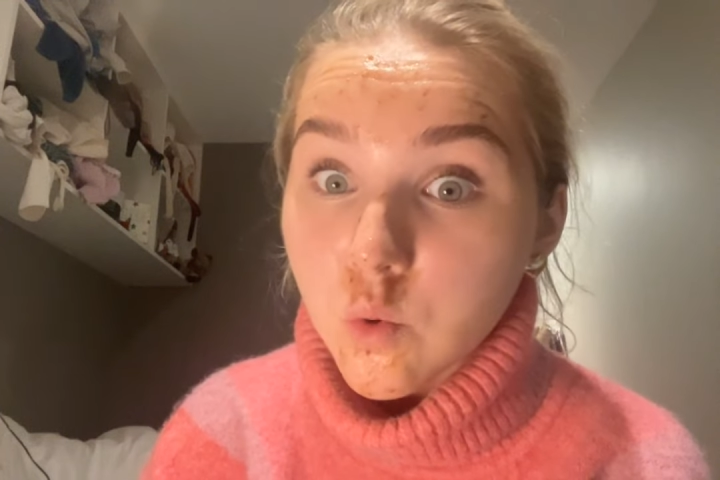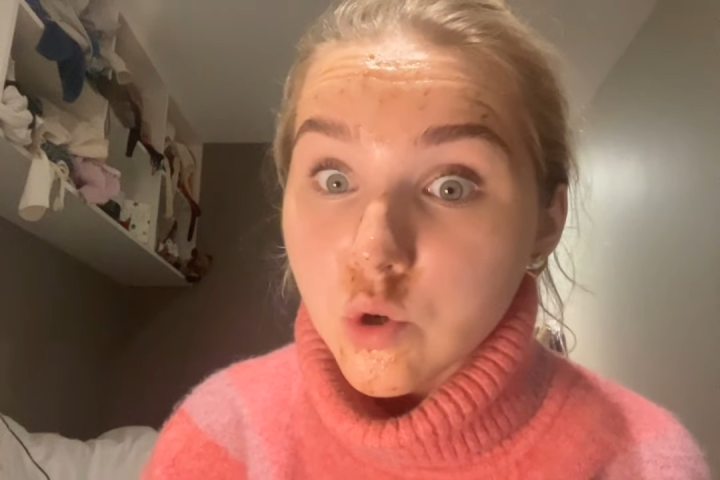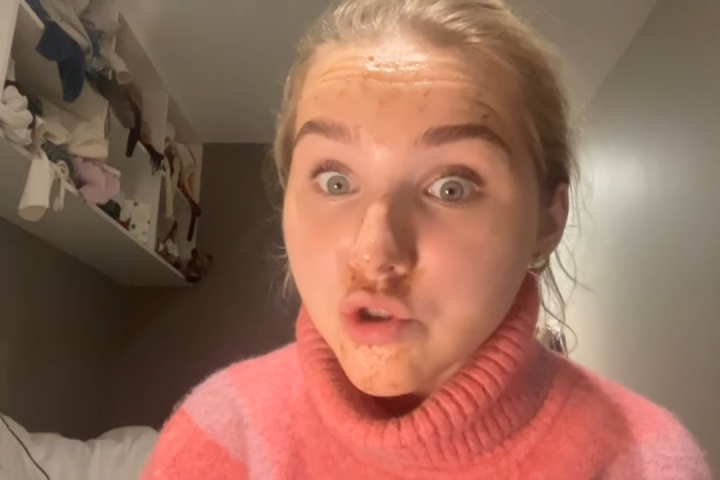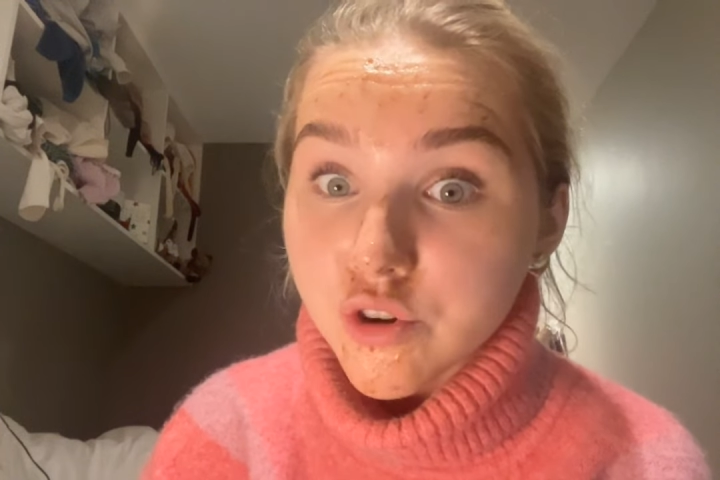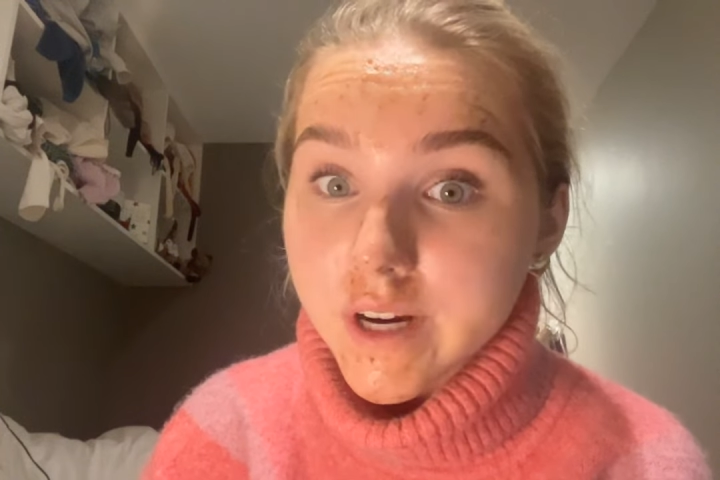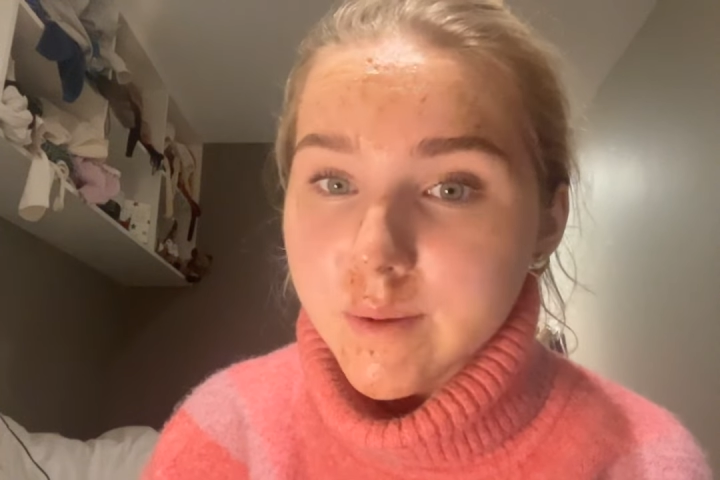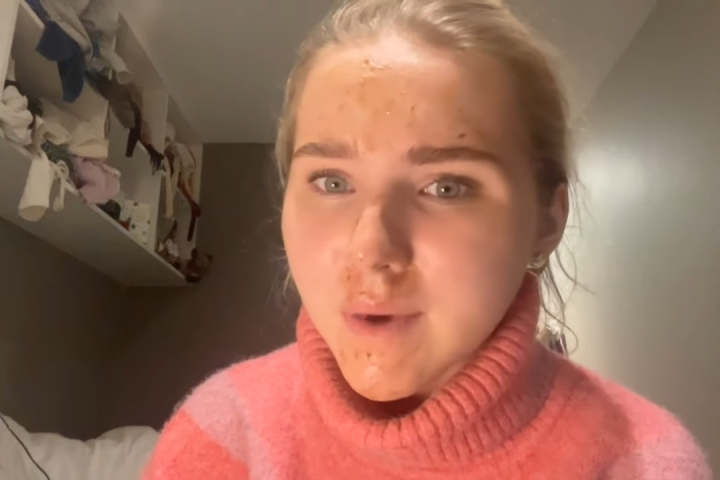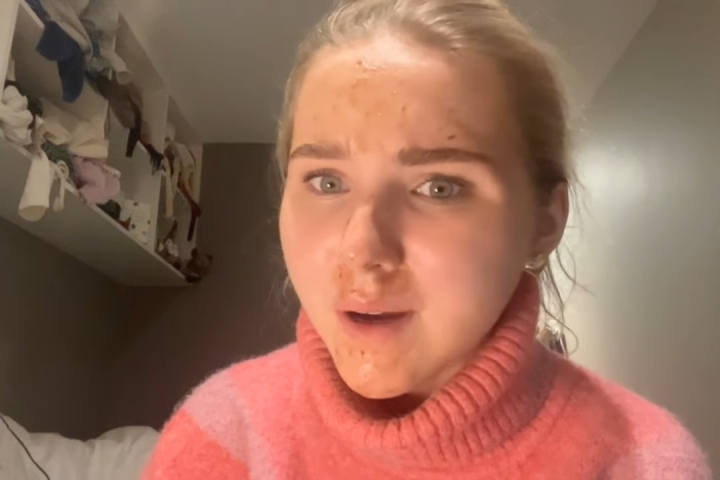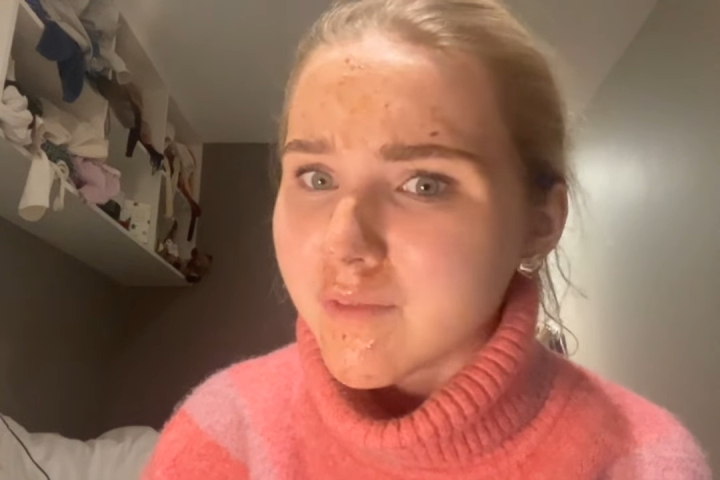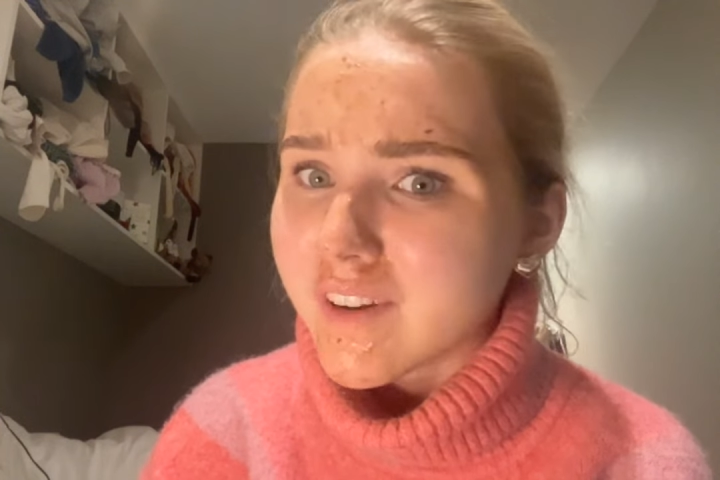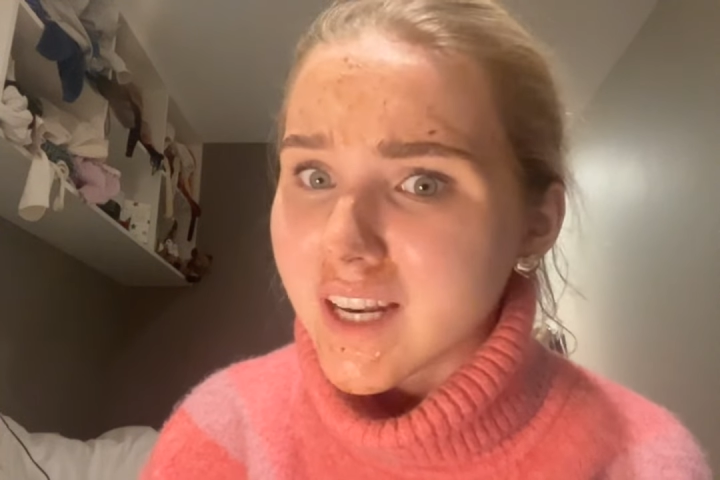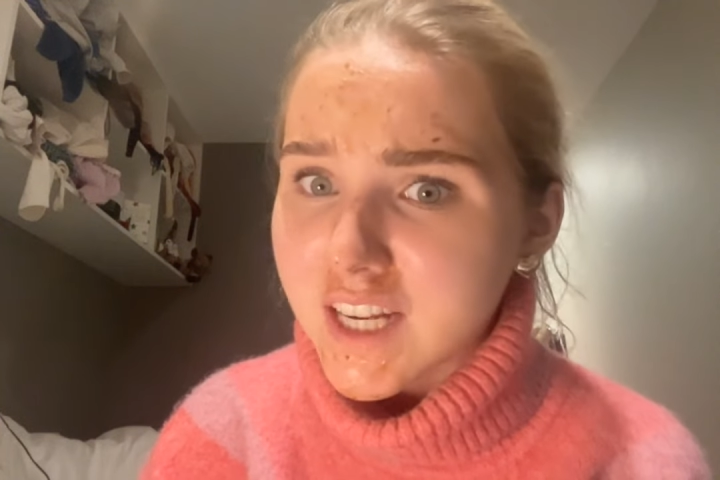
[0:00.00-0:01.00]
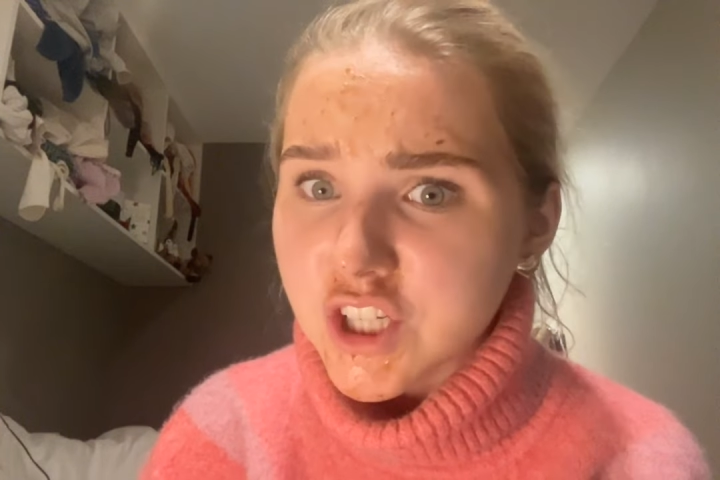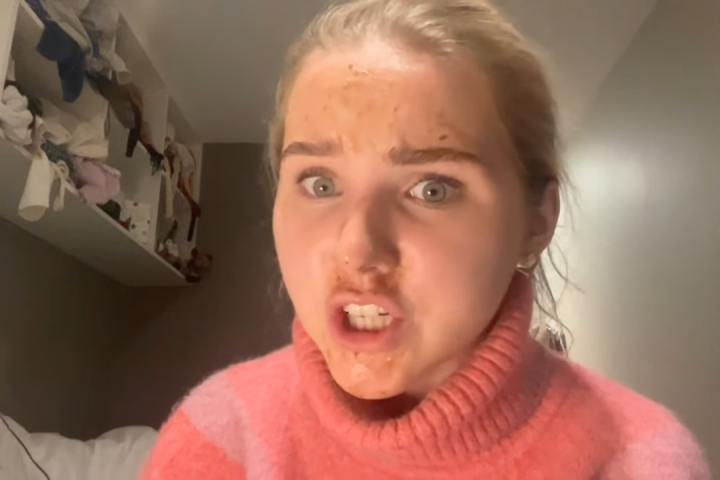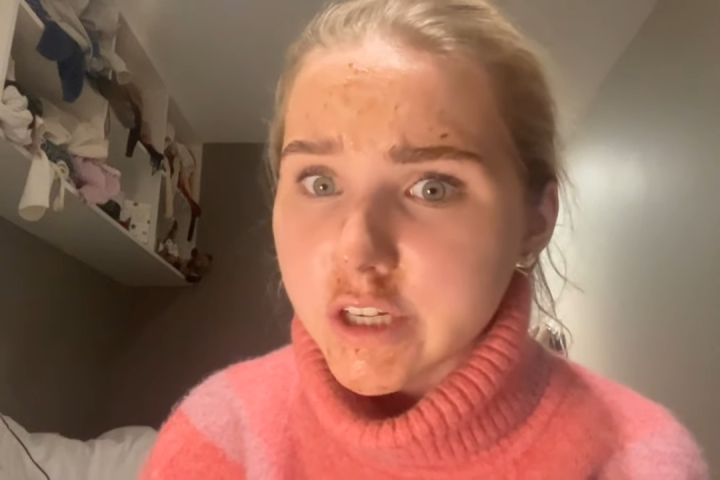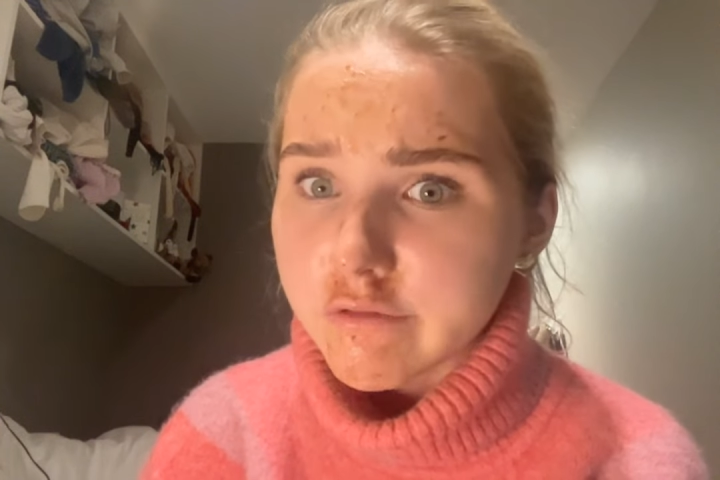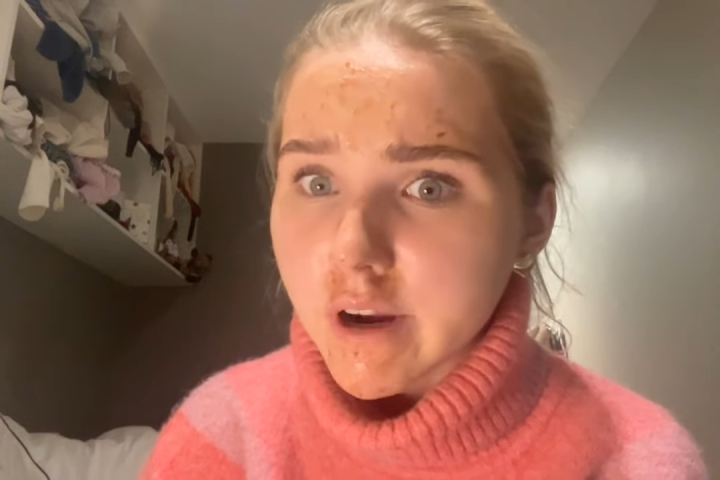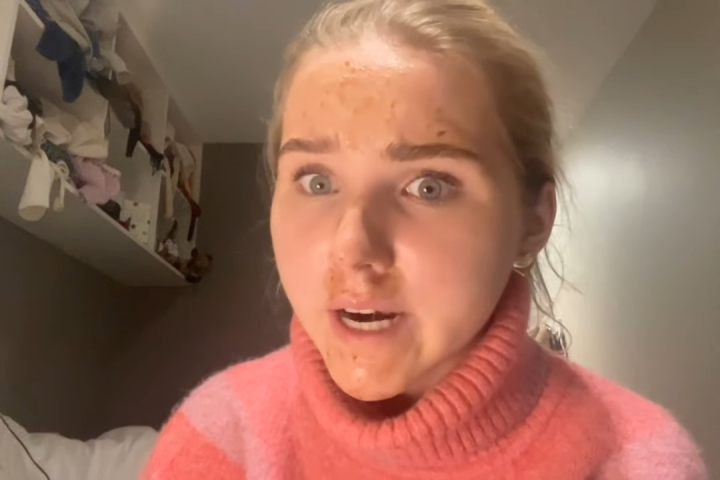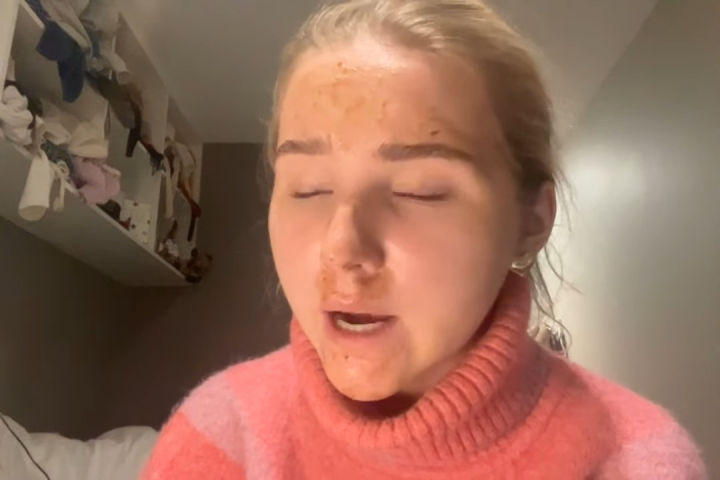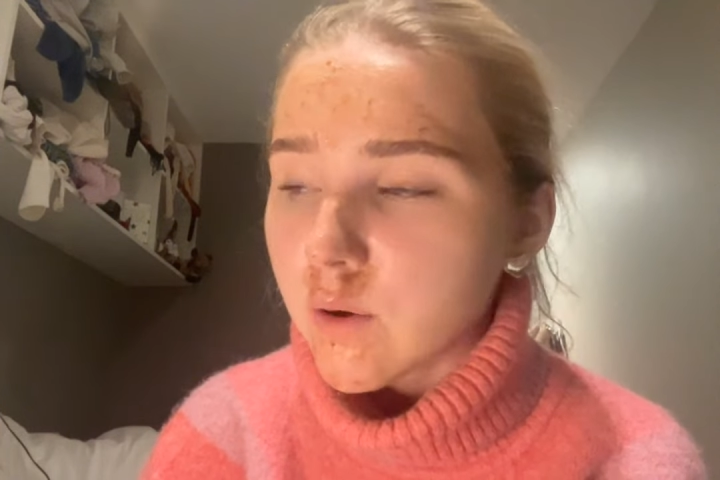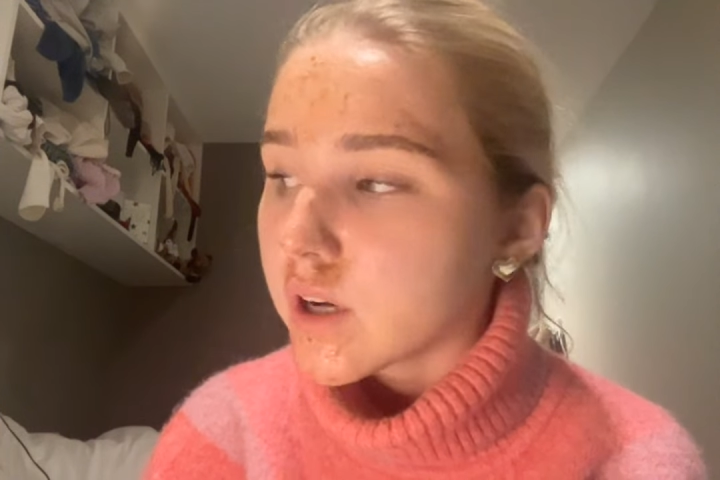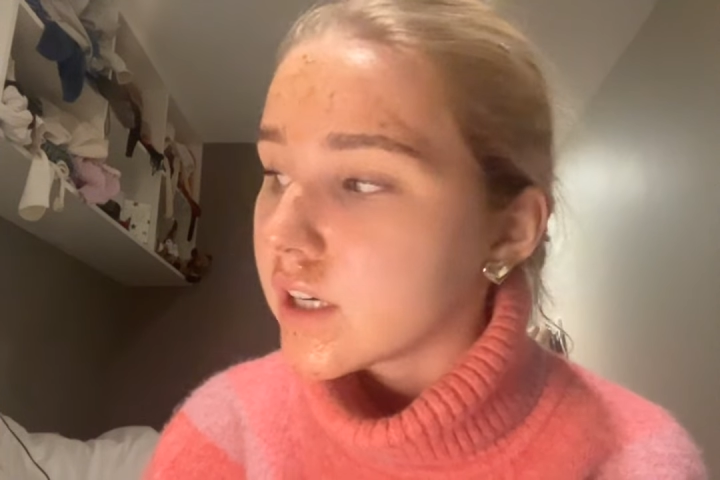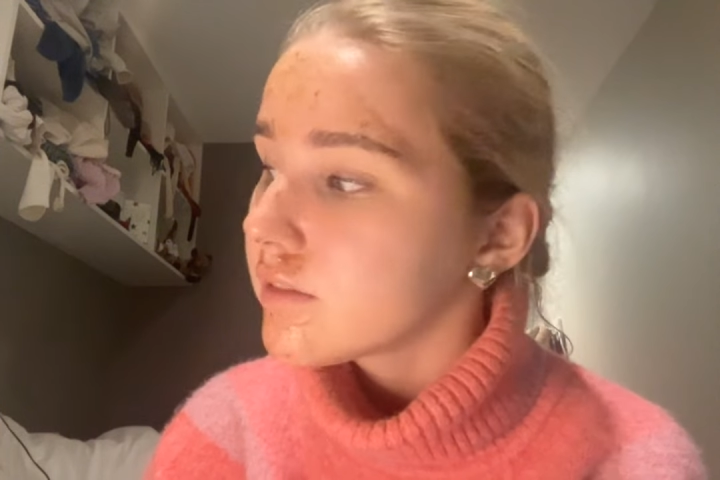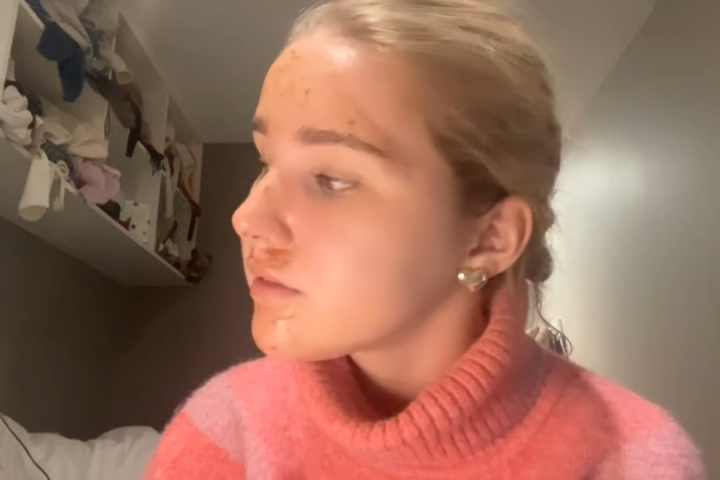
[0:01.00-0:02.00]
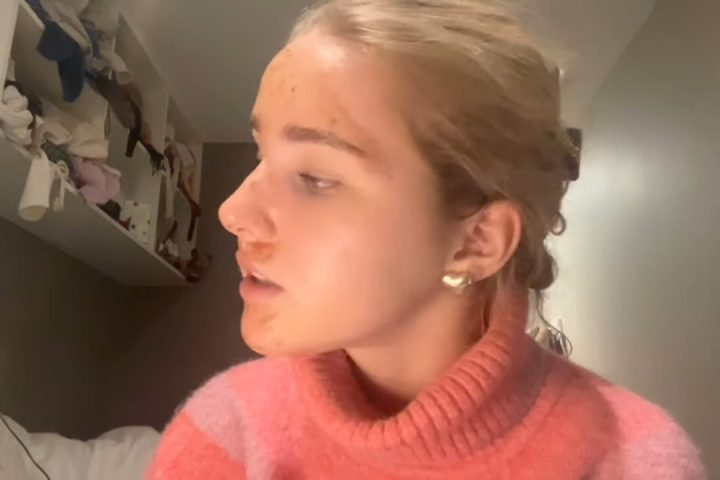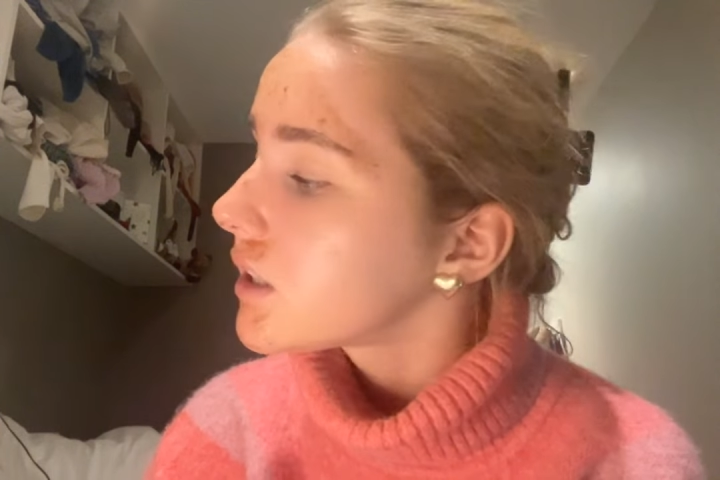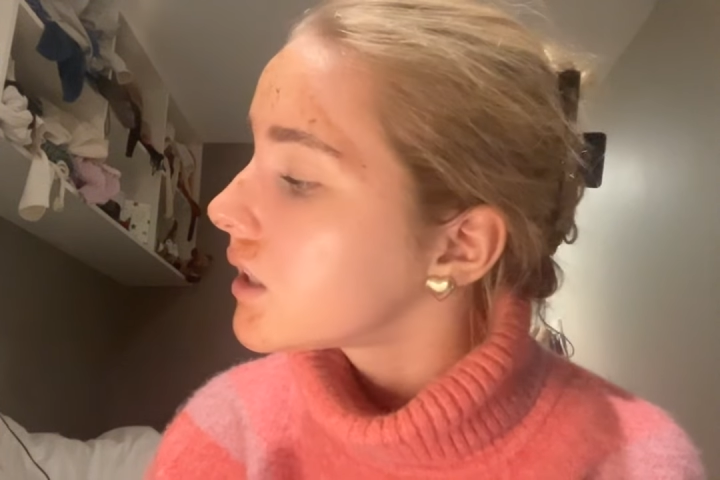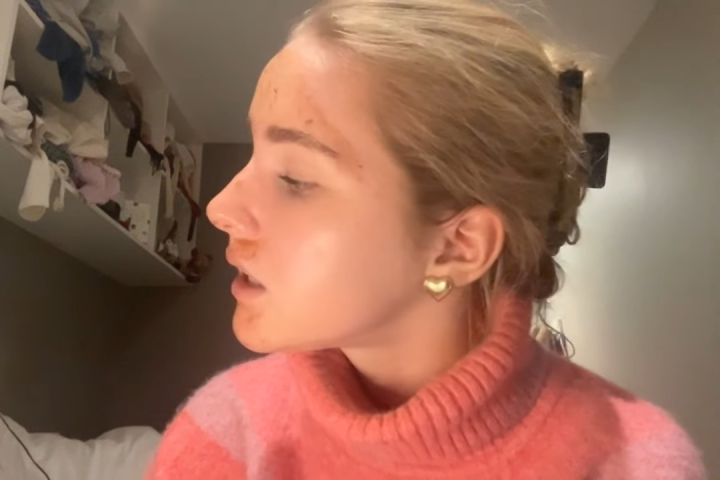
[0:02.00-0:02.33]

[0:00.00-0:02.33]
water cream I've literally run out of.